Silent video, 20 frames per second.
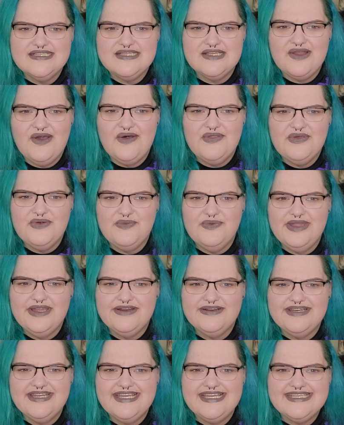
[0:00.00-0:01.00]
and all the
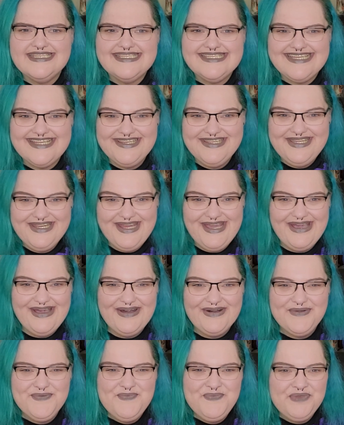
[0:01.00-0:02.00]
weirdness and, you
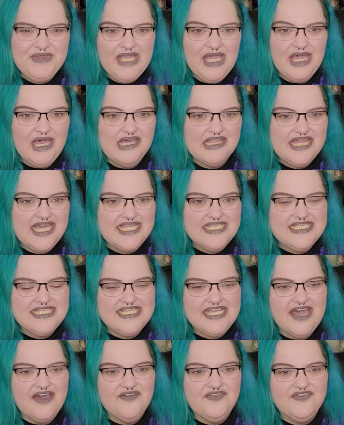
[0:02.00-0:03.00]
know, all that
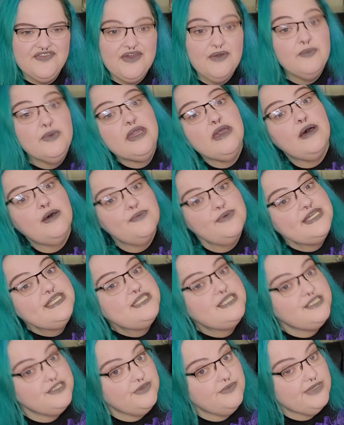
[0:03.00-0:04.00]
stuff that we
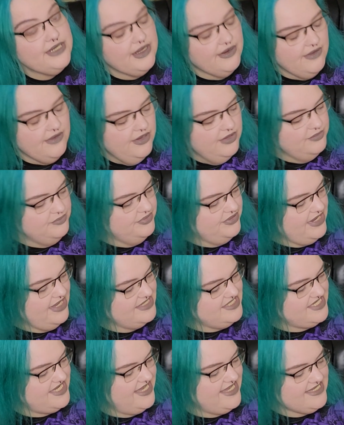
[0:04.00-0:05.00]
always do in our own
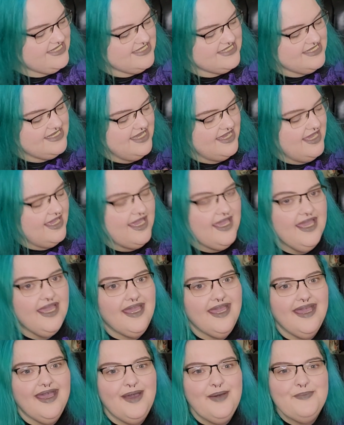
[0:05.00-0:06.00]
projects.
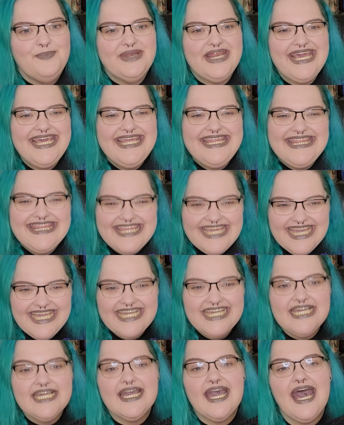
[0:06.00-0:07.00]
But I
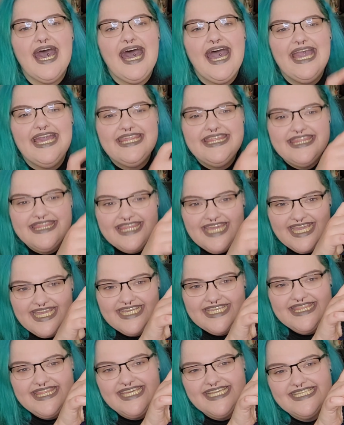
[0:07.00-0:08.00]
think
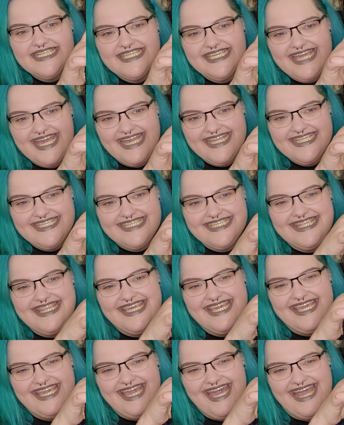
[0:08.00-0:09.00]
this gets
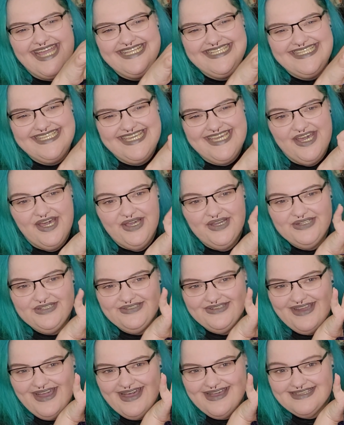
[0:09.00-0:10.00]
the idea
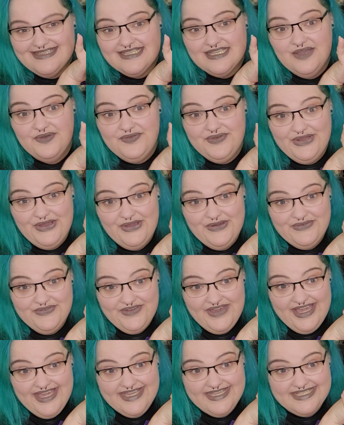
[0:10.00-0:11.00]
across of no
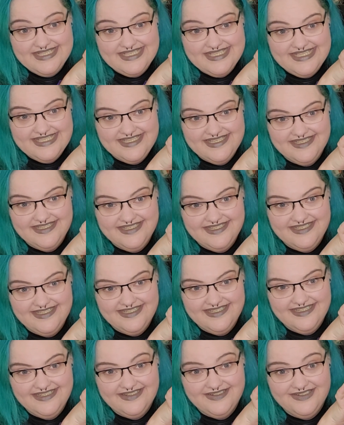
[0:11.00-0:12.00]
face.
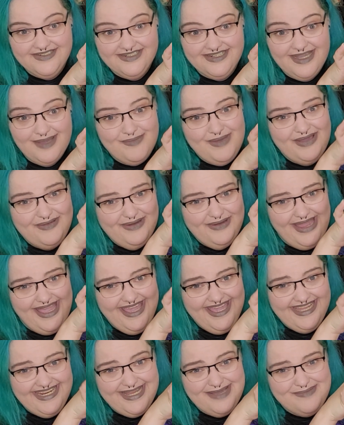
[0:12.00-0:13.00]
Am I
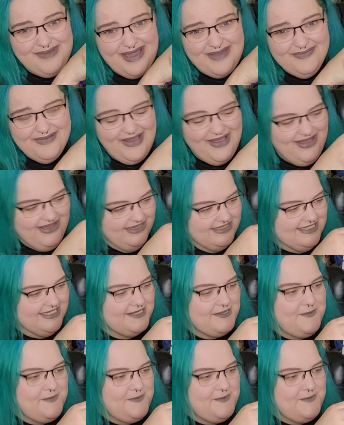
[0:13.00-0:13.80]
right? Am I wrong?